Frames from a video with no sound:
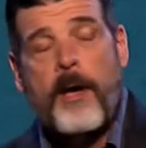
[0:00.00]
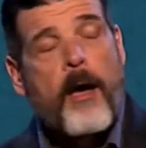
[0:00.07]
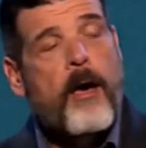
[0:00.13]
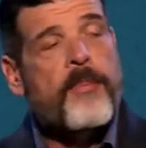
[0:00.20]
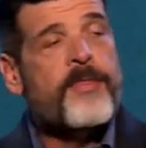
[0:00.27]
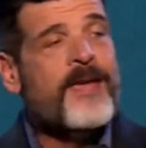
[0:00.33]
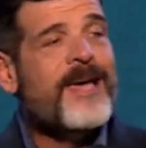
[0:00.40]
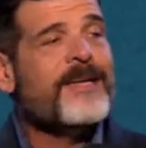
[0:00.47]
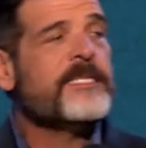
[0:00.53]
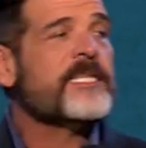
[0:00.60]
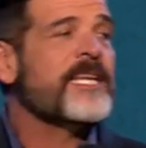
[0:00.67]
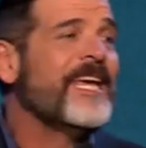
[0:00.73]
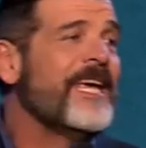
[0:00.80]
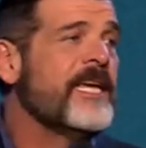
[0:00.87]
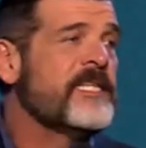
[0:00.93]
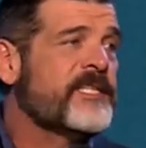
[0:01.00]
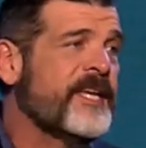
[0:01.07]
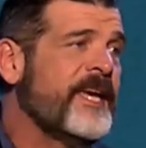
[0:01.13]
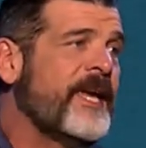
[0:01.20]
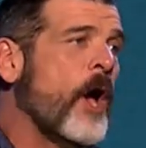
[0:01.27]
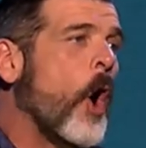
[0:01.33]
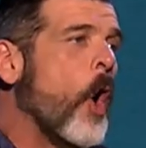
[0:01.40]
Y'all, this is
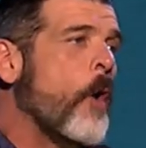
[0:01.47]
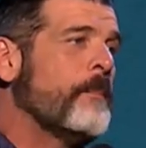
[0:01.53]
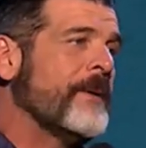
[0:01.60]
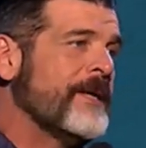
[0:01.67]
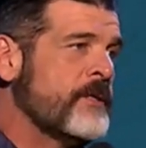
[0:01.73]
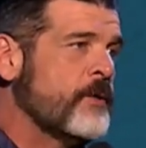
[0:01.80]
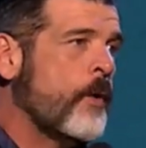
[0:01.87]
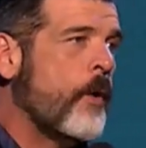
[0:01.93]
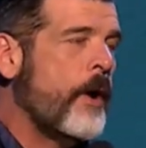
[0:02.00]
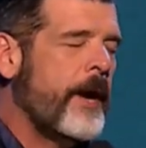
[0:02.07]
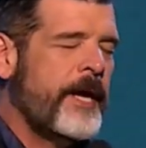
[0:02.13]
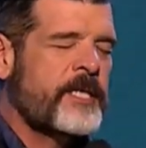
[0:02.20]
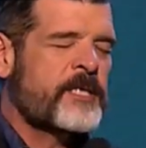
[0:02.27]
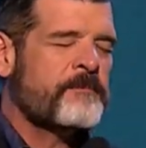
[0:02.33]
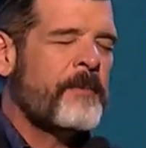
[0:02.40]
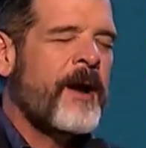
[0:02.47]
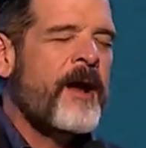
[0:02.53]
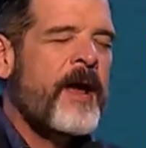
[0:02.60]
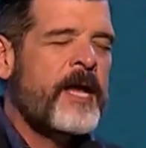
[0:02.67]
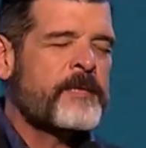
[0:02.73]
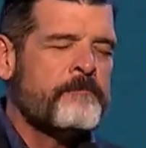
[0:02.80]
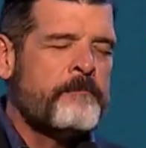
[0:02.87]
the Open Door Experience.